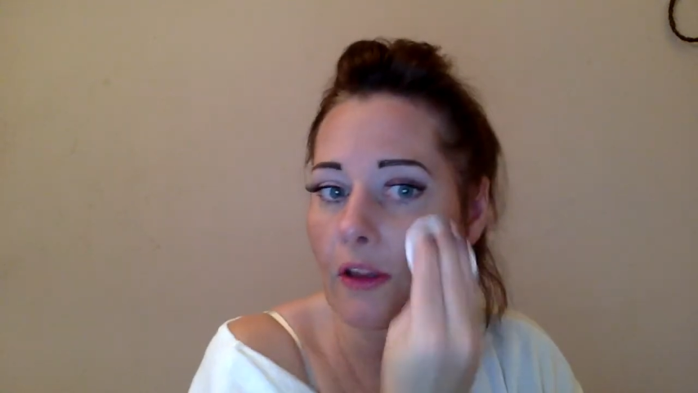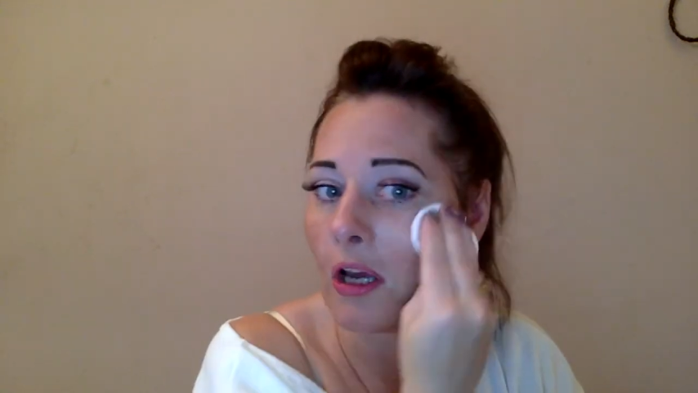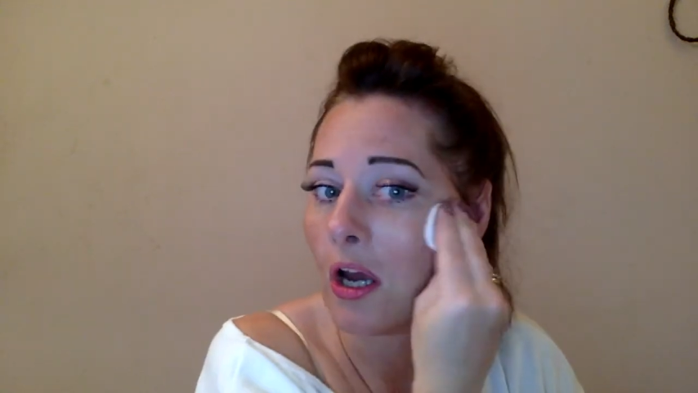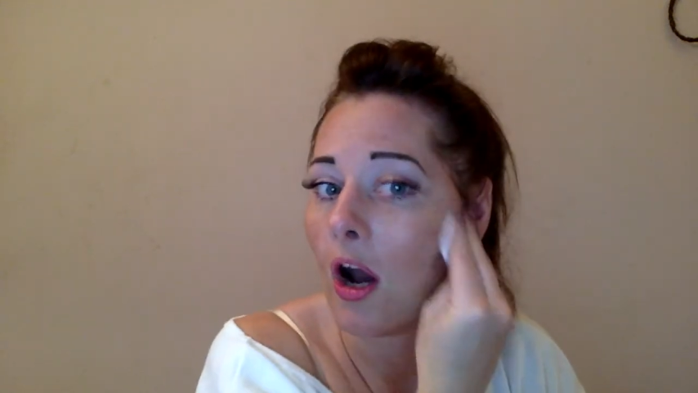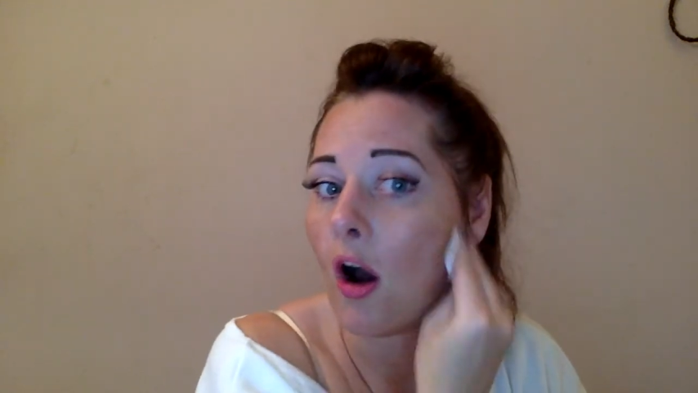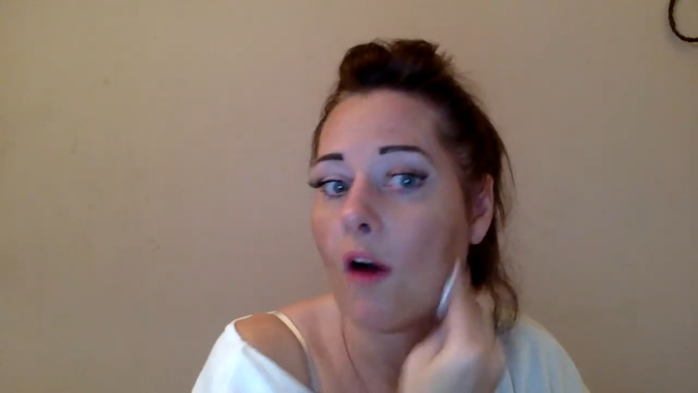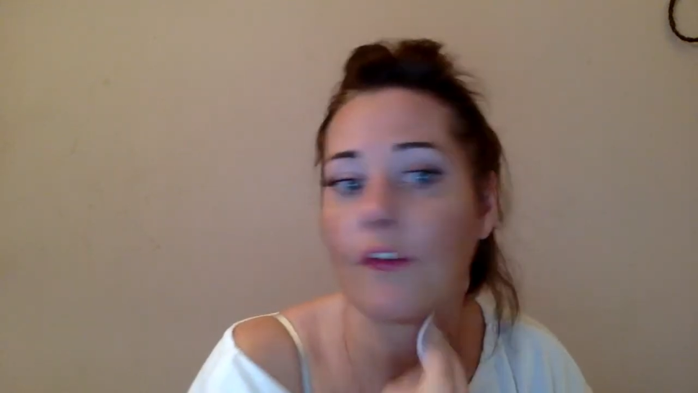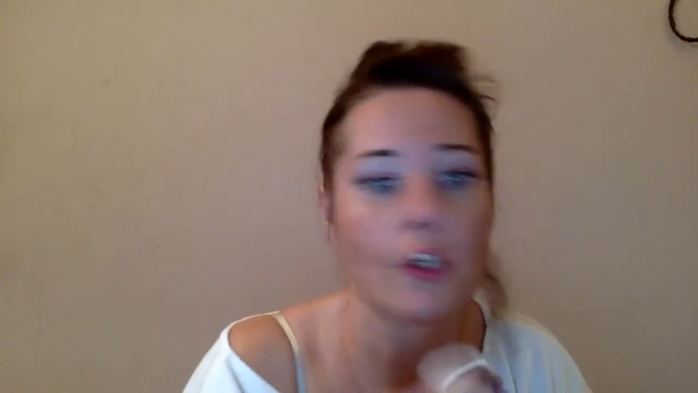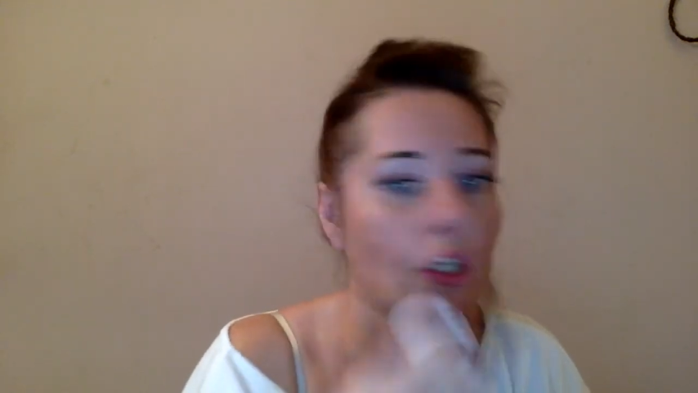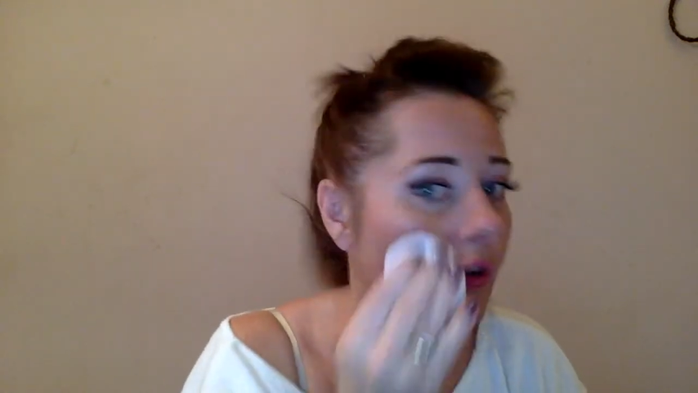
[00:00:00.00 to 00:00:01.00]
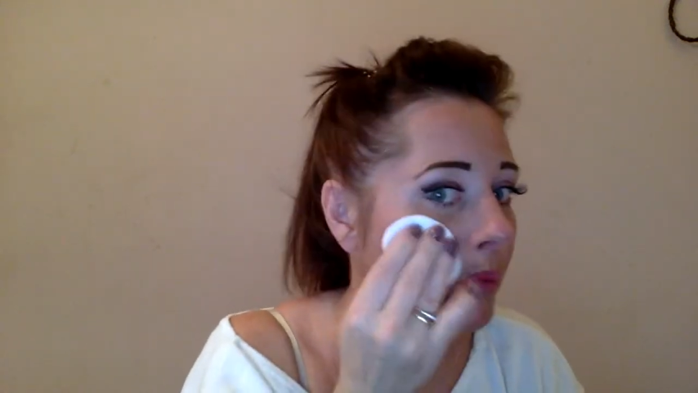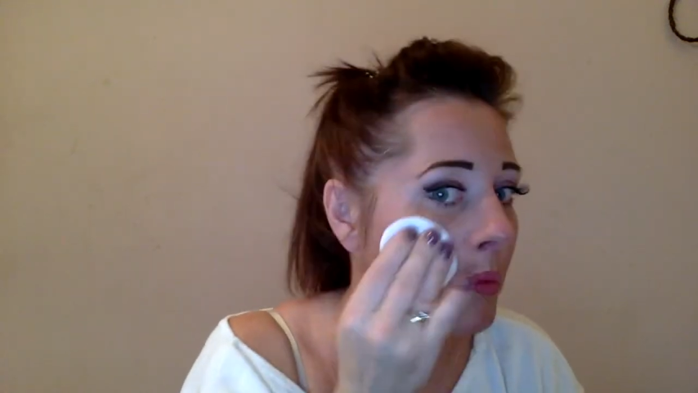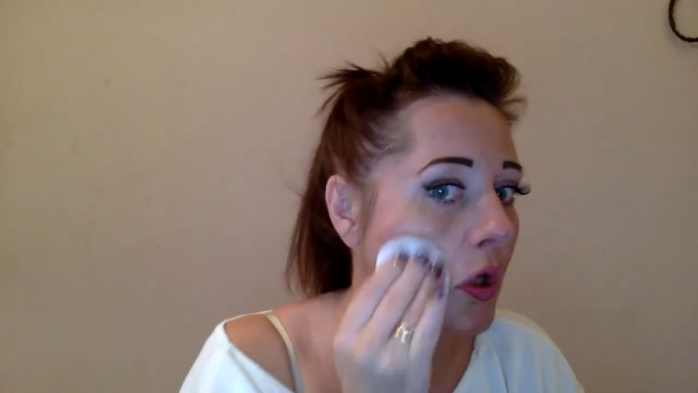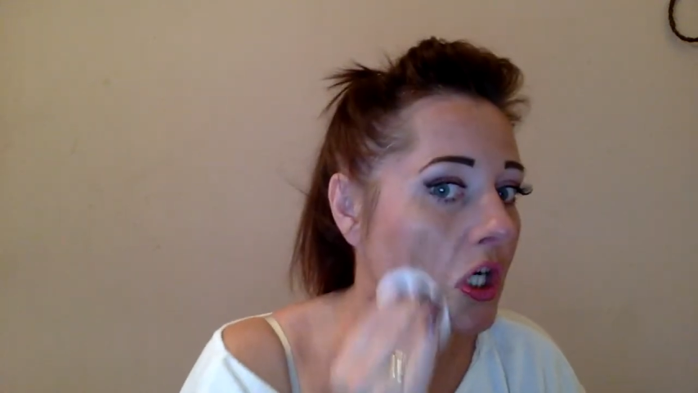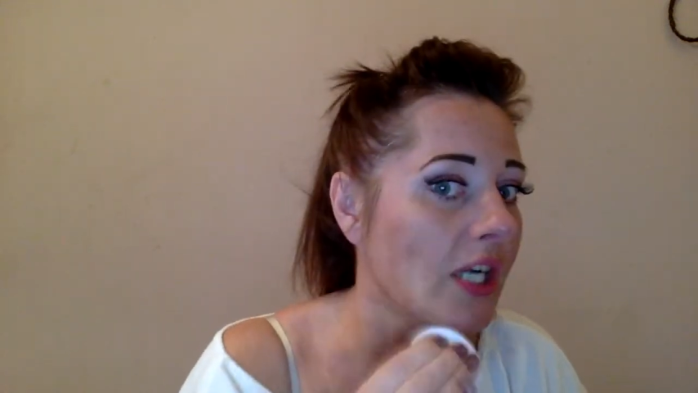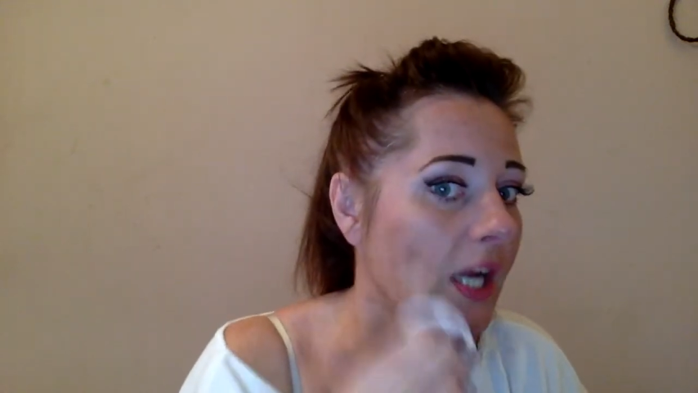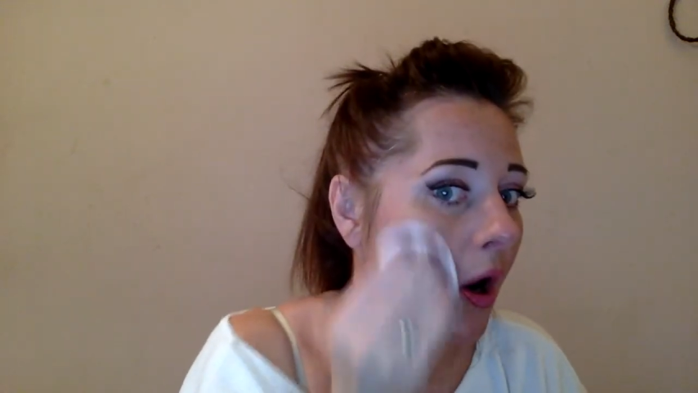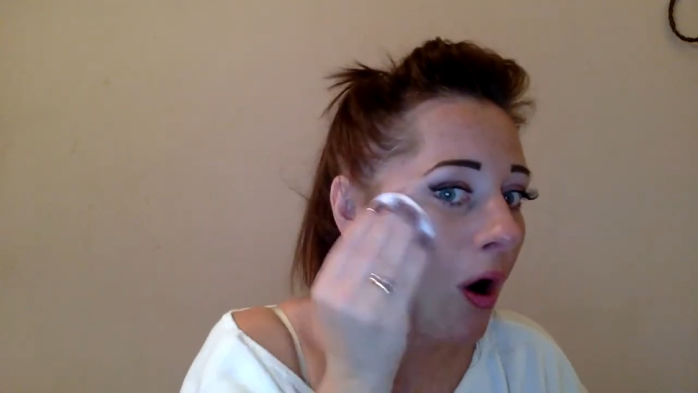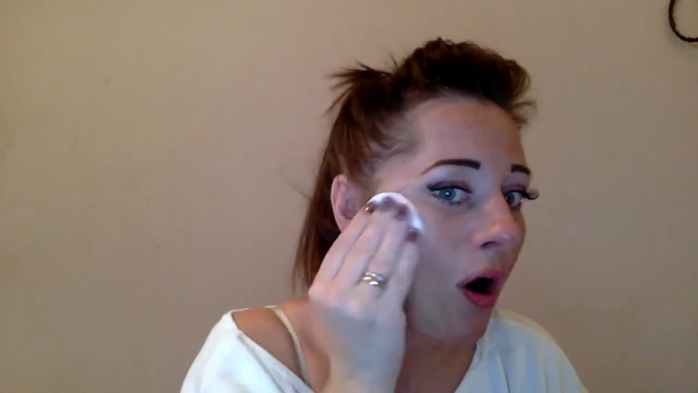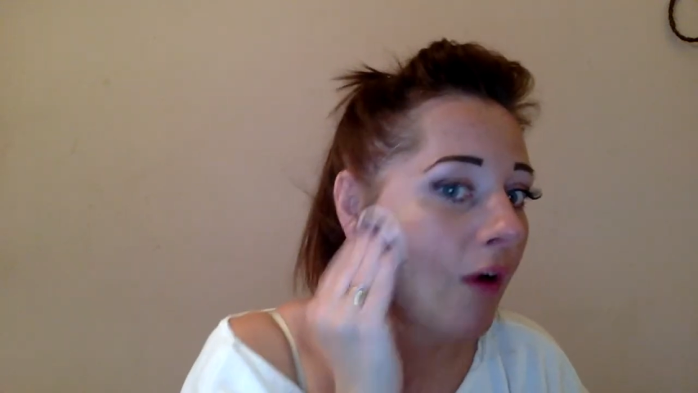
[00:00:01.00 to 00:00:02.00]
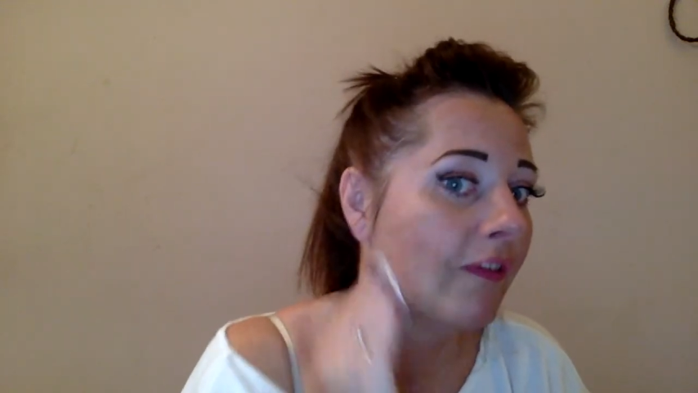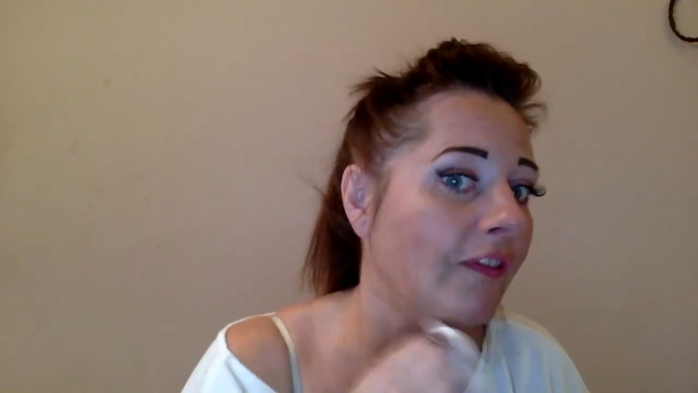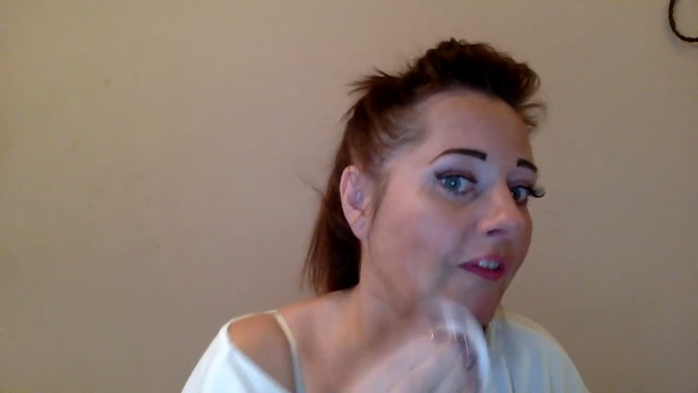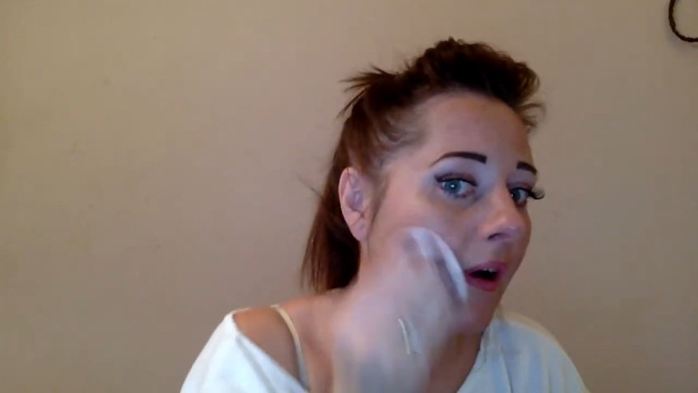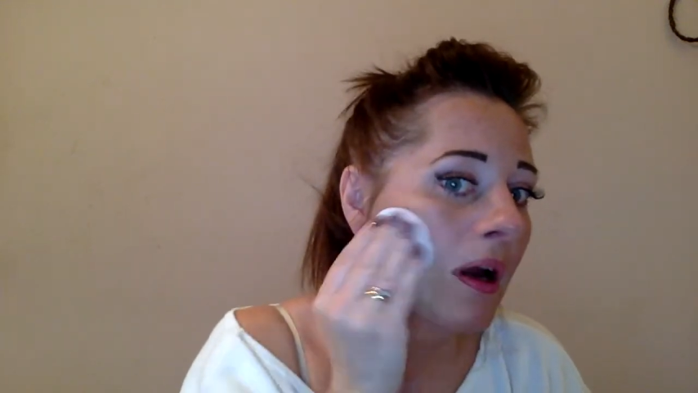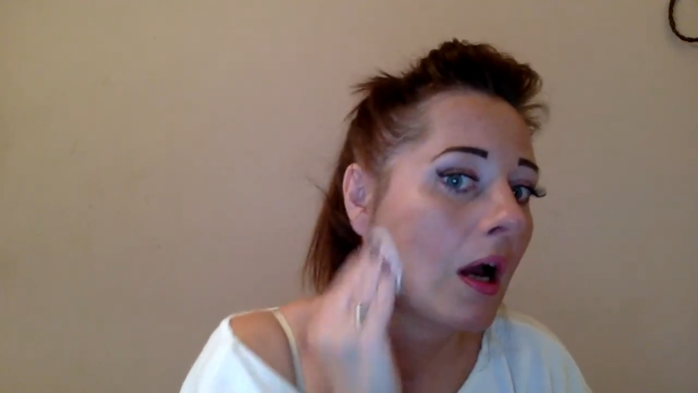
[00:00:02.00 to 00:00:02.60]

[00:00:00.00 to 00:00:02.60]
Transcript: that after you've washed it off,